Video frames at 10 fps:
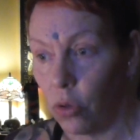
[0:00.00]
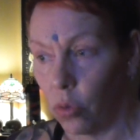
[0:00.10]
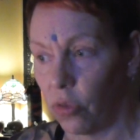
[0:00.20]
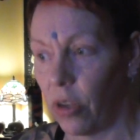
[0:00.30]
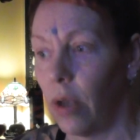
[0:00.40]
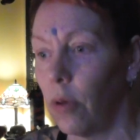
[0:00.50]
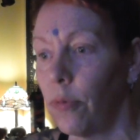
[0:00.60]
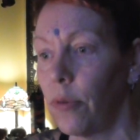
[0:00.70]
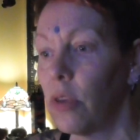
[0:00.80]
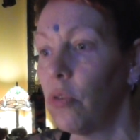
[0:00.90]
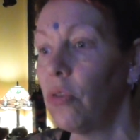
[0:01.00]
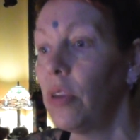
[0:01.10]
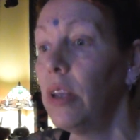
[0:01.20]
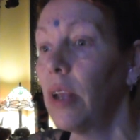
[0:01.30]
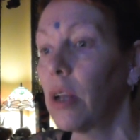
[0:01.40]
yourself and you
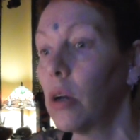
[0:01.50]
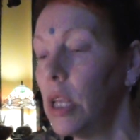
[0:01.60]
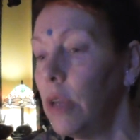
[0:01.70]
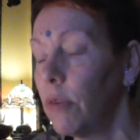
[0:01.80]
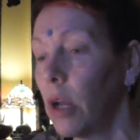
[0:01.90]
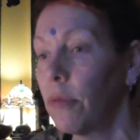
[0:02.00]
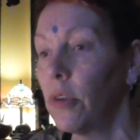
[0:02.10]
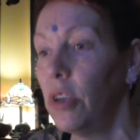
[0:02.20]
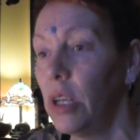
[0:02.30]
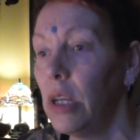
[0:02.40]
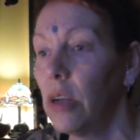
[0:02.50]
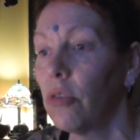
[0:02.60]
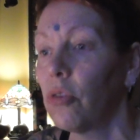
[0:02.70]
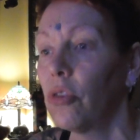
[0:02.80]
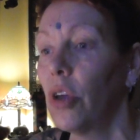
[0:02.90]
see that even after
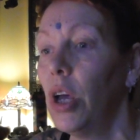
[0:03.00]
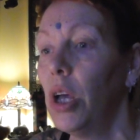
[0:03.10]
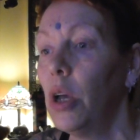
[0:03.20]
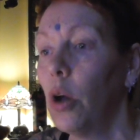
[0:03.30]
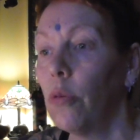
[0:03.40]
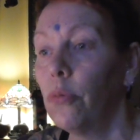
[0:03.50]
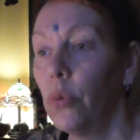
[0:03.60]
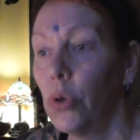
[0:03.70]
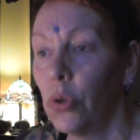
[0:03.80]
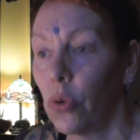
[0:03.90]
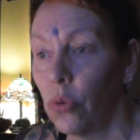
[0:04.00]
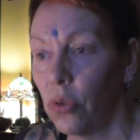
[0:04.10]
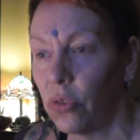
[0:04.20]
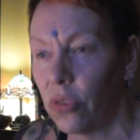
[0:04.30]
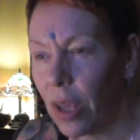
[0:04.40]
years of work on
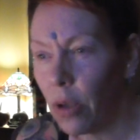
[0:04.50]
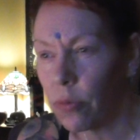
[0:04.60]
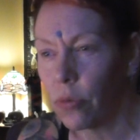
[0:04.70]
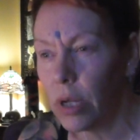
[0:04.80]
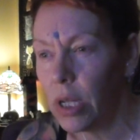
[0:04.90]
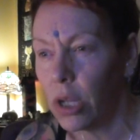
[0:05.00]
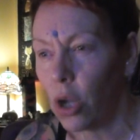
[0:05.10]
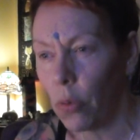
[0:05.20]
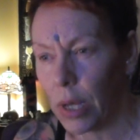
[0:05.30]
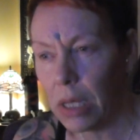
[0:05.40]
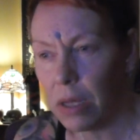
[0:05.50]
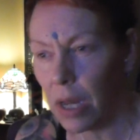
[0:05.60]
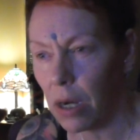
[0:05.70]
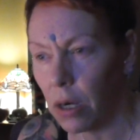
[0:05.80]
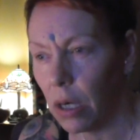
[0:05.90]
yourself, really going in
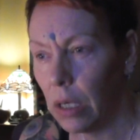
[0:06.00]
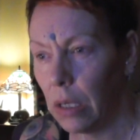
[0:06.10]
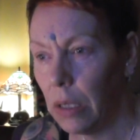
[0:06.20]
there,